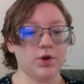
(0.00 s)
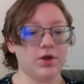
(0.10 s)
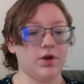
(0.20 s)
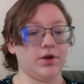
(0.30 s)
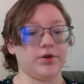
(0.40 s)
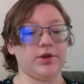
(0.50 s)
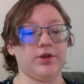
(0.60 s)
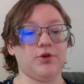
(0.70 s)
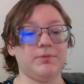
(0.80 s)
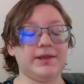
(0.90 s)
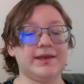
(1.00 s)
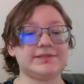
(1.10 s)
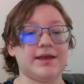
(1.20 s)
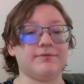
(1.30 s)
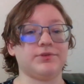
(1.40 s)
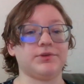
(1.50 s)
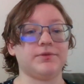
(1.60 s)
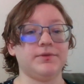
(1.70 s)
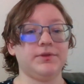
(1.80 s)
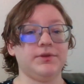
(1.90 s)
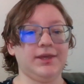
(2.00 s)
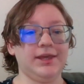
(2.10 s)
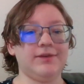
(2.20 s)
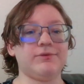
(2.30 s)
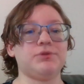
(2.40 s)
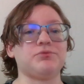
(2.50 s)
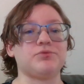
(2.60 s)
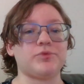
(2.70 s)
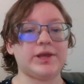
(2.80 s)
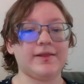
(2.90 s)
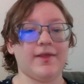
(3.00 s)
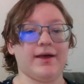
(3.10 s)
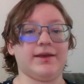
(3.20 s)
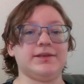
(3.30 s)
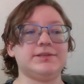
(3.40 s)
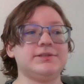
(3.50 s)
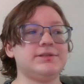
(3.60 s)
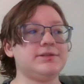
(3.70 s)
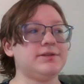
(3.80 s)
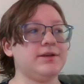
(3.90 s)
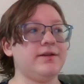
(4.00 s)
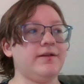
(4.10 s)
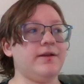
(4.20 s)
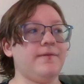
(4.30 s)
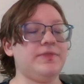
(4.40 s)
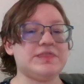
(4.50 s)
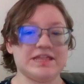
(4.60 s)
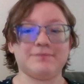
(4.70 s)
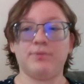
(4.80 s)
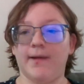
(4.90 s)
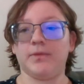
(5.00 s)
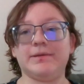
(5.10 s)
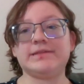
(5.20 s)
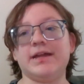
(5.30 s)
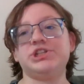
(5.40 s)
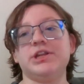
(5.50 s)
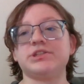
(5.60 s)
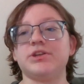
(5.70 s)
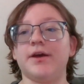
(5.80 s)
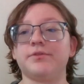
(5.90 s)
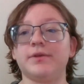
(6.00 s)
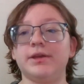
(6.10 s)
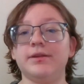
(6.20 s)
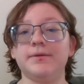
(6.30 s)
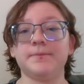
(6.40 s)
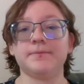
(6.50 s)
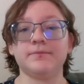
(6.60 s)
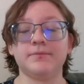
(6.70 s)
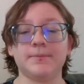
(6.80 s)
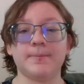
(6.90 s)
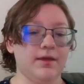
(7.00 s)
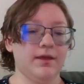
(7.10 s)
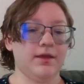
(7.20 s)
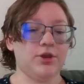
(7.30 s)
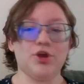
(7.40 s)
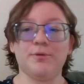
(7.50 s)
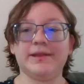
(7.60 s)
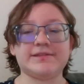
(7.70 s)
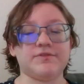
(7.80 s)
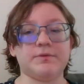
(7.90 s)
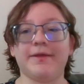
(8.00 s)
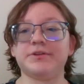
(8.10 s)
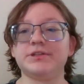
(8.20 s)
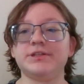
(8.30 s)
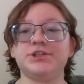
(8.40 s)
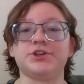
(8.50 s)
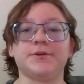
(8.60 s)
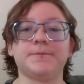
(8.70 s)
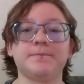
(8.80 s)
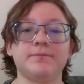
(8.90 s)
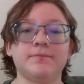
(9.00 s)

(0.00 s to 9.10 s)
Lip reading: work harder, and nobody has ever even realized that the problem is that she doesn't know how to read. Nobody's ever bothered to teach her.